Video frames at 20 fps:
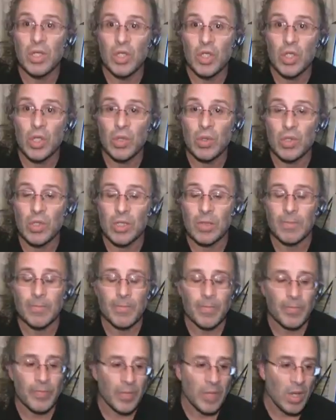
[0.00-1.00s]
you choose.
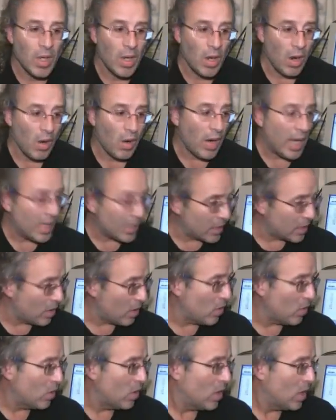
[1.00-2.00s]
Alright,
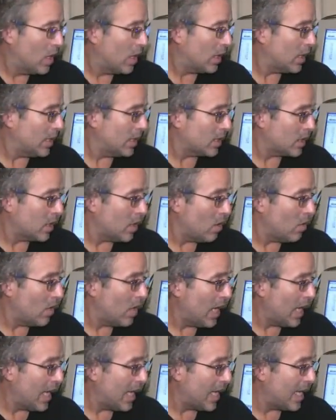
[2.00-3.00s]
so let's go
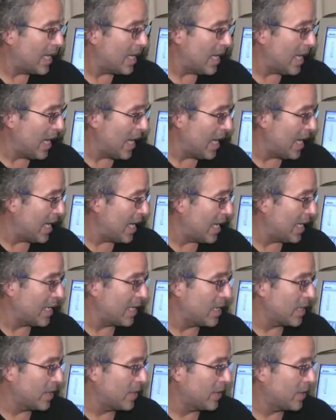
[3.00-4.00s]
ahead
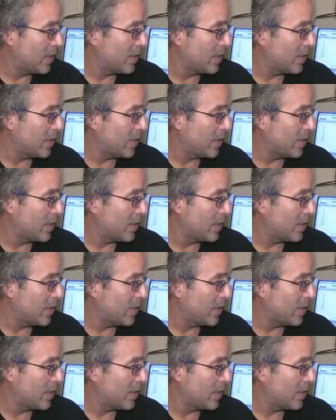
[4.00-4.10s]
and